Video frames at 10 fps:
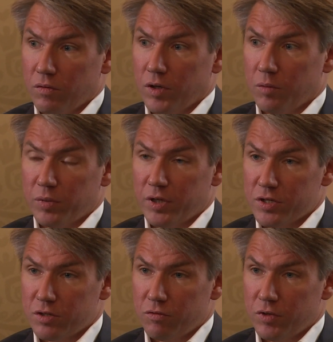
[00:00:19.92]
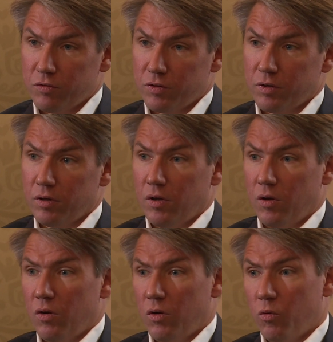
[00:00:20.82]
in place in FIFA.
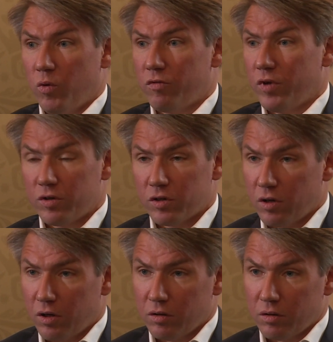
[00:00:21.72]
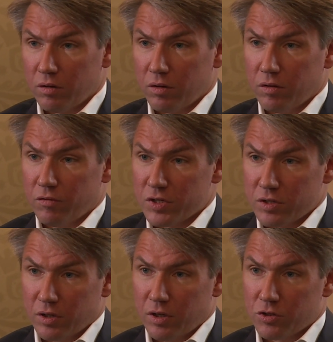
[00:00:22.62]
We've undergone
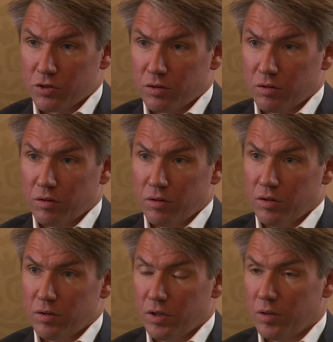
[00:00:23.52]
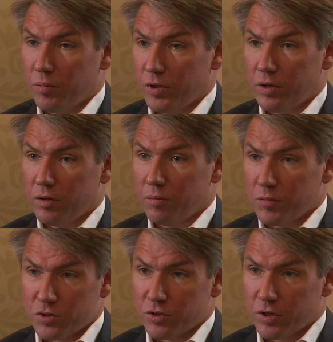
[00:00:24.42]
investigation done by
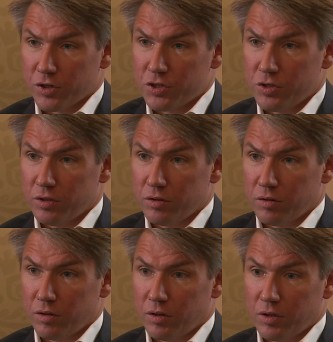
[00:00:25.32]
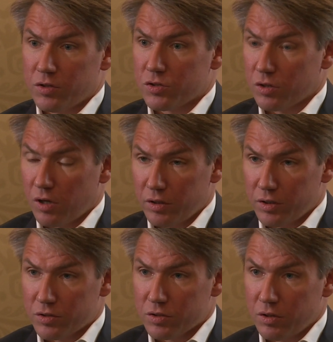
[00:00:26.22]
Mr. Garcia and his
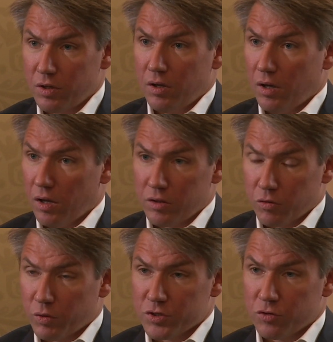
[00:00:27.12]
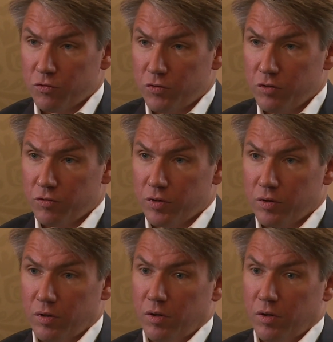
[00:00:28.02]
colleagues at the request of FIFA.